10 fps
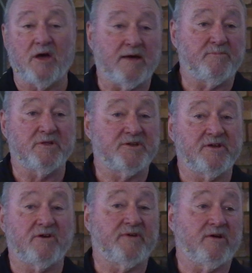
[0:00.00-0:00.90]

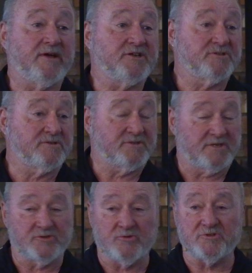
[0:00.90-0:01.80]
reliability of our
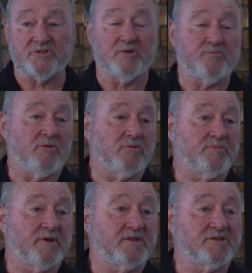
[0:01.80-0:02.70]
engines. It's also
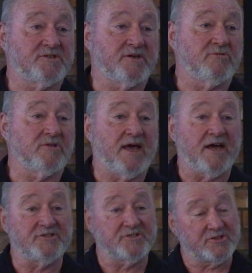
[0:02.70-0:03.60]
probably the single
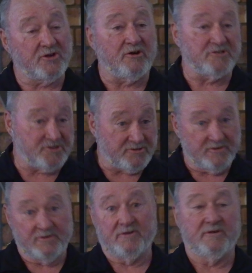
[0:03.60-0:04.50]
largest
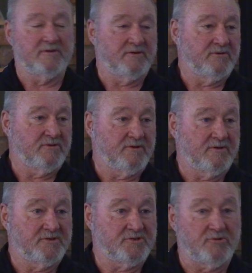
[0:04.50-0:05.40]
cost
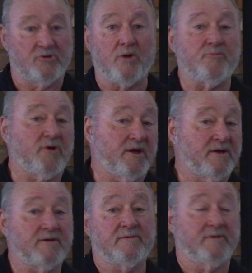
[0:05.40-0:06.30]
to an
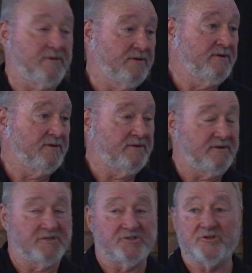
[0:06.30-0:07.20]
operator
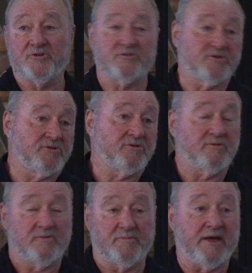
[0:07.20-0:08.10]
is due
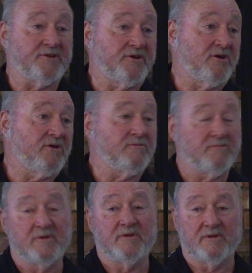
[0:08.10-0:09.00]
to magneto
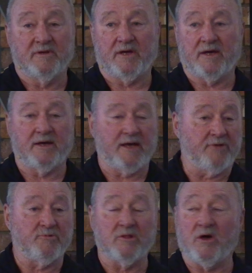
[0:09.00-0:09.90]
uh,
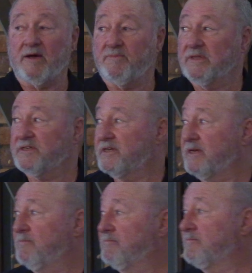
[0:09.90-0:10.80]

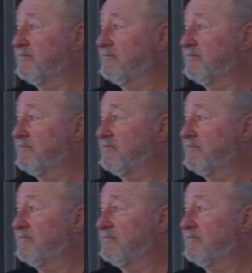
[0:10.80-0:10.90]
unreliability.